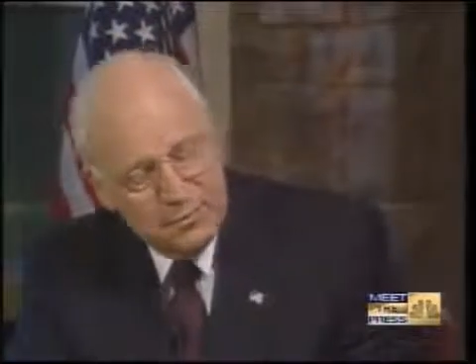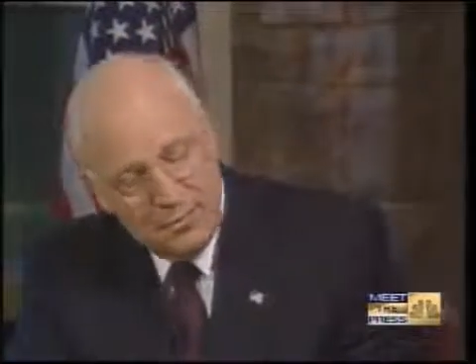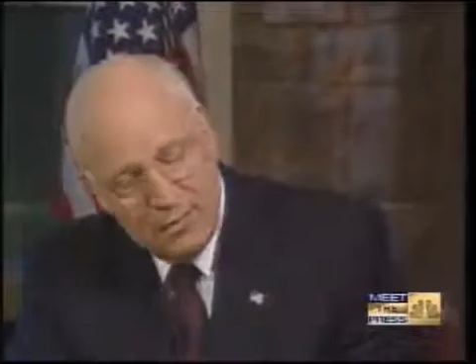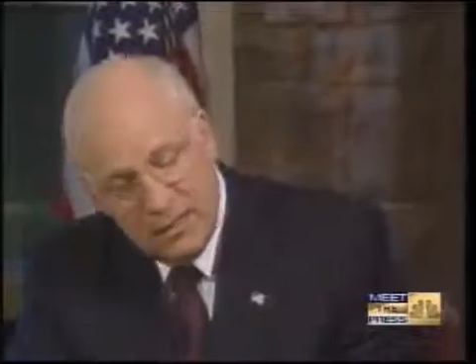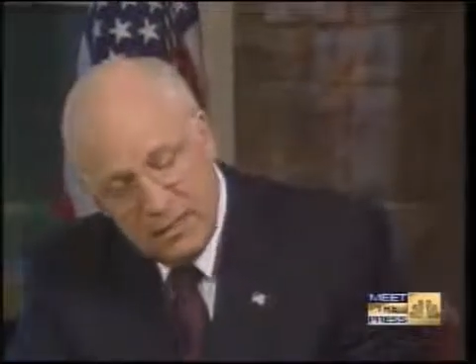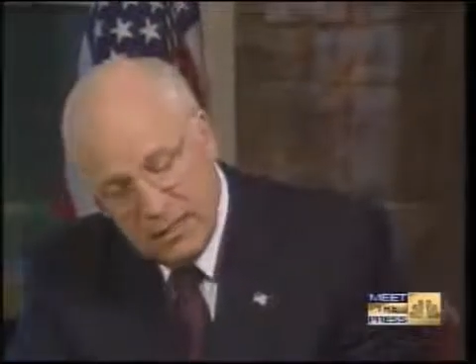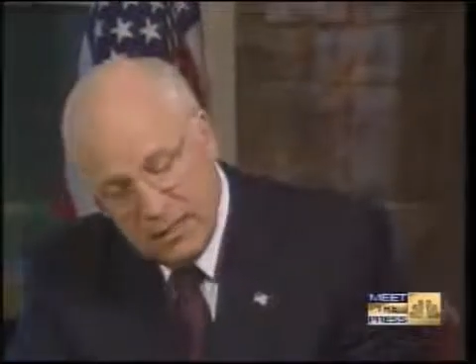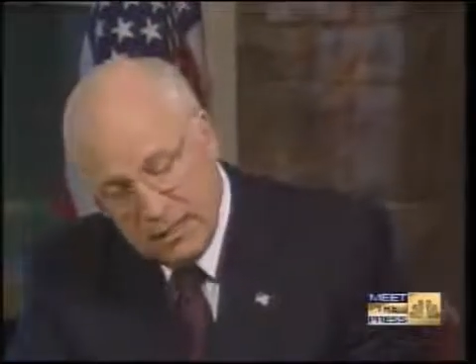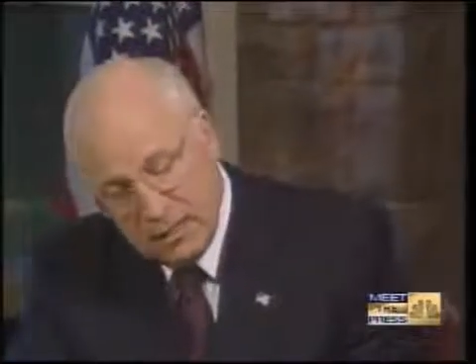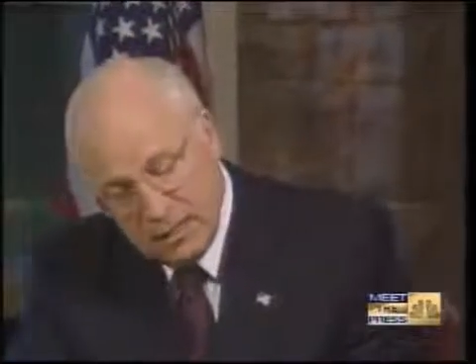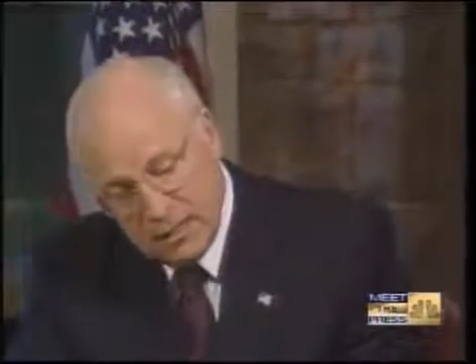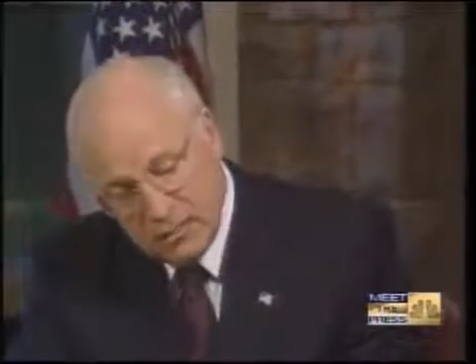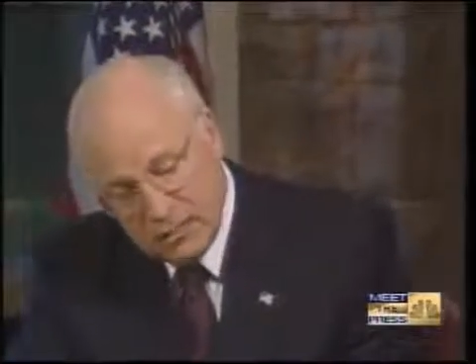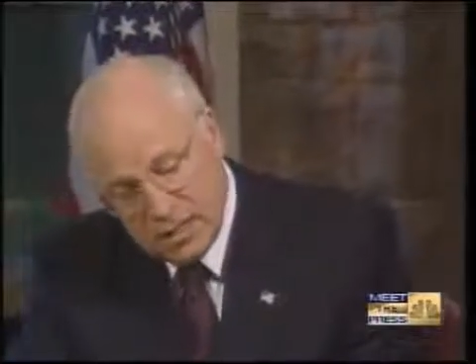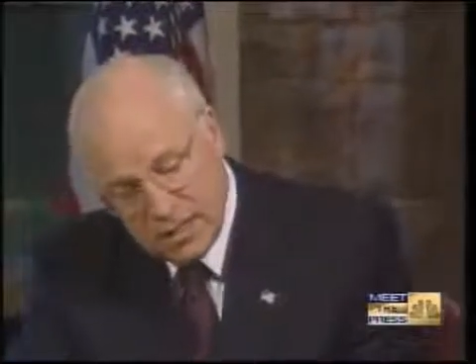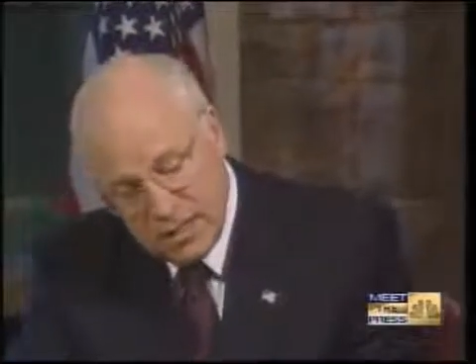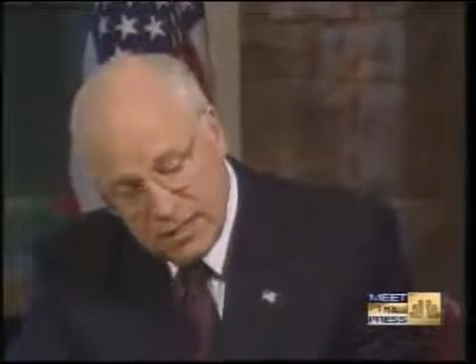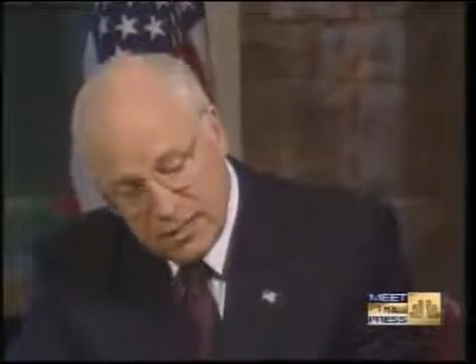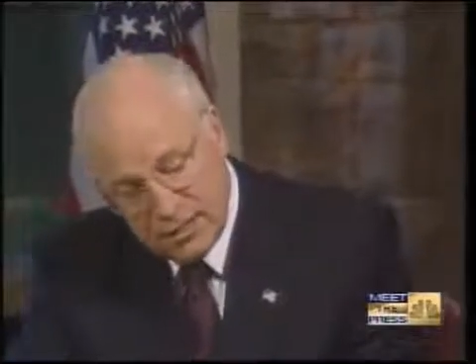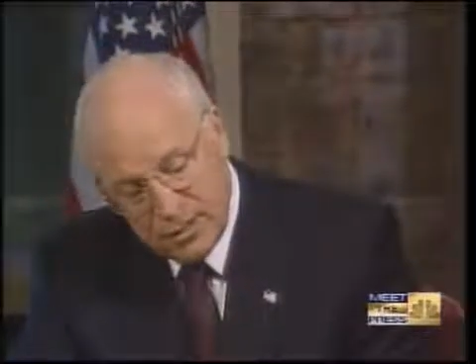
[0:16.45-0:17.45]
And those
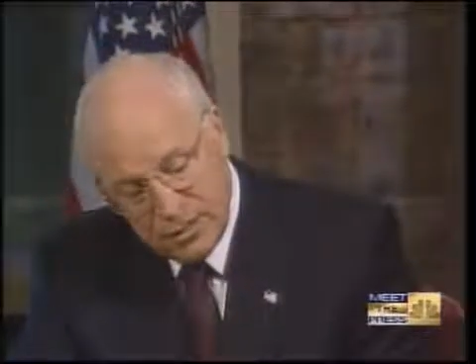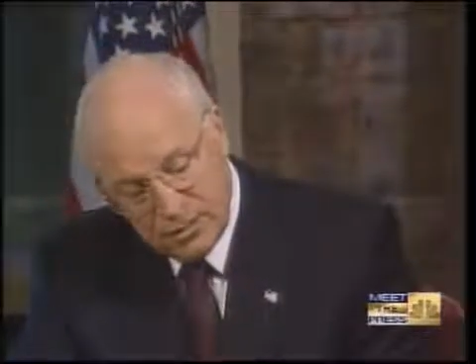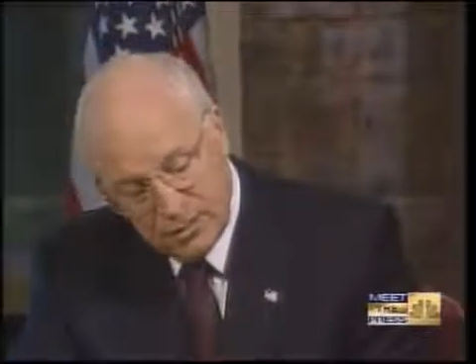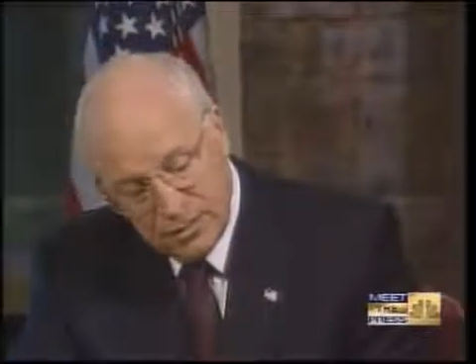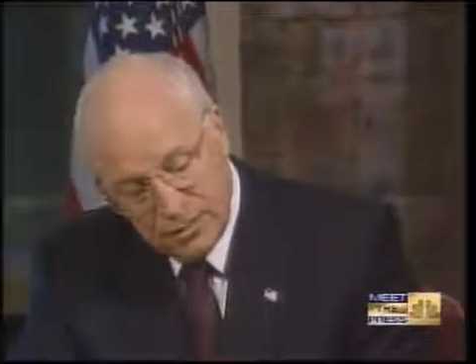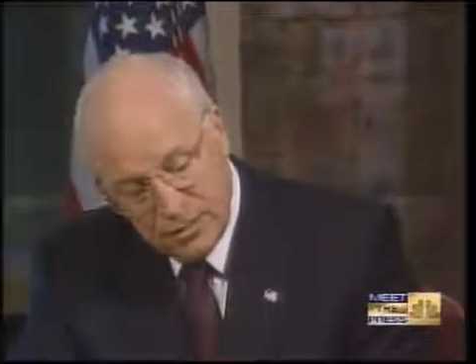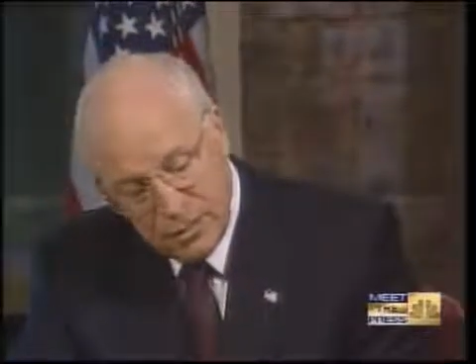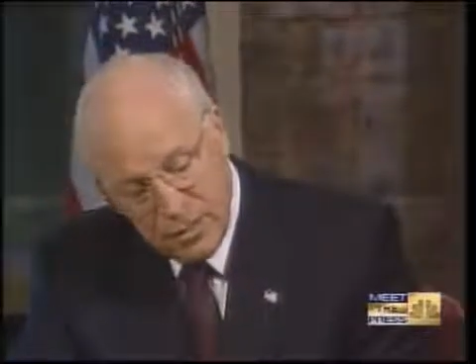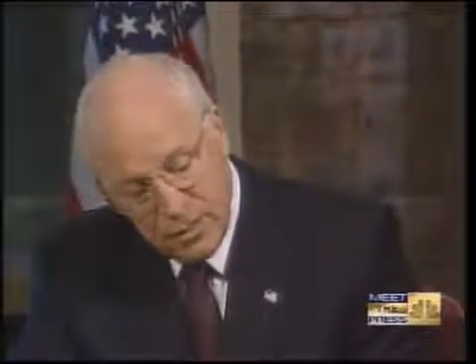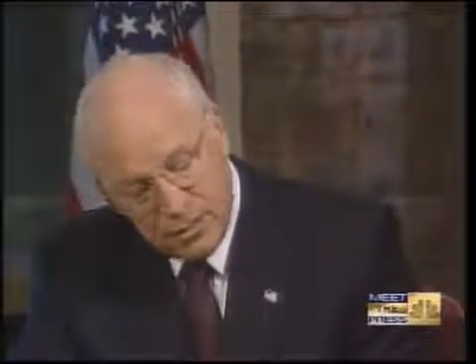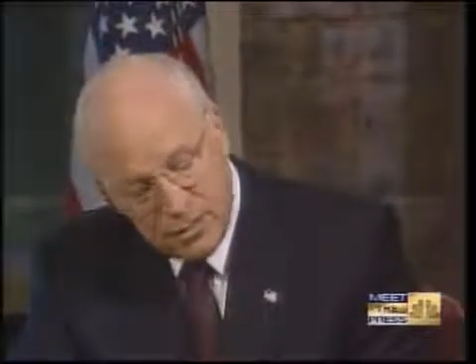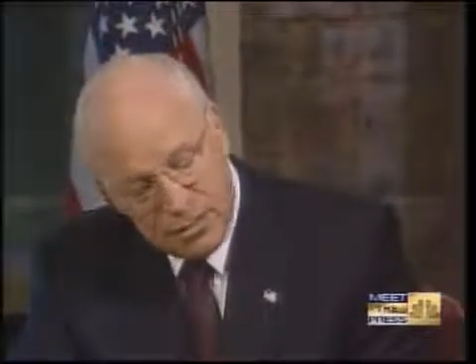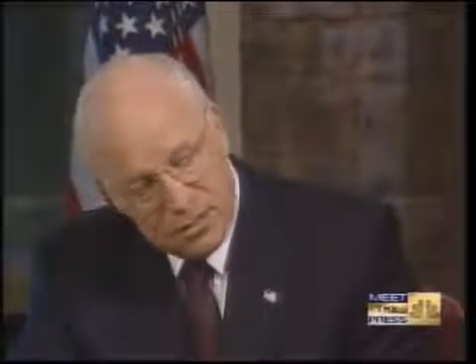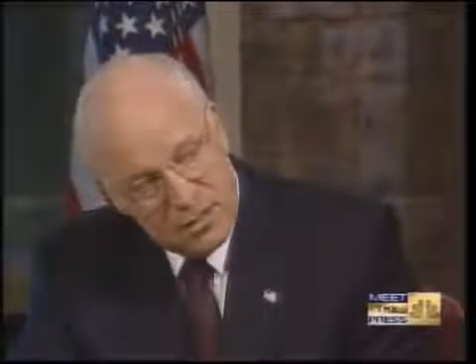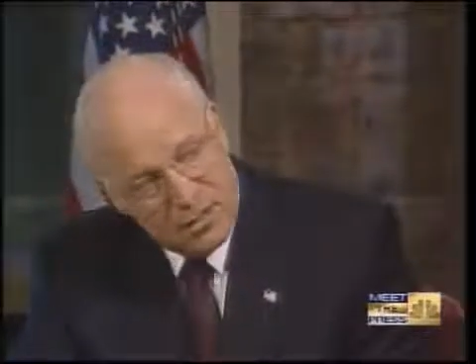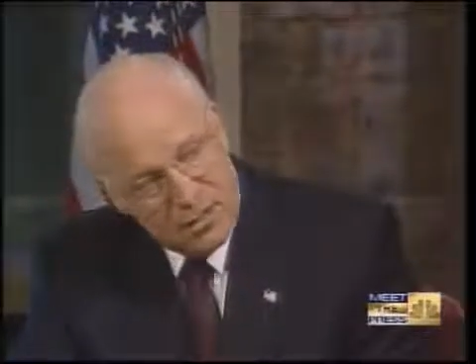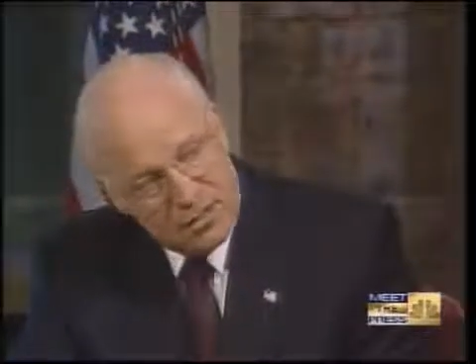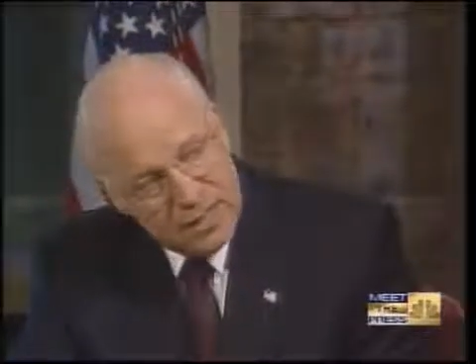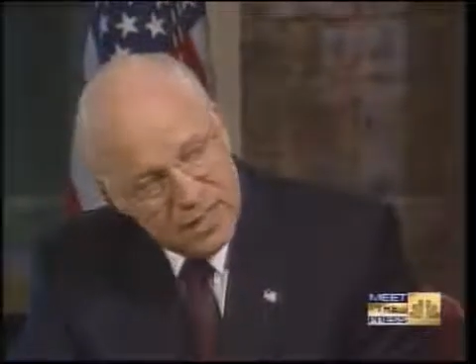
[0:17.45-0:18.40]
sanctions were imposed as the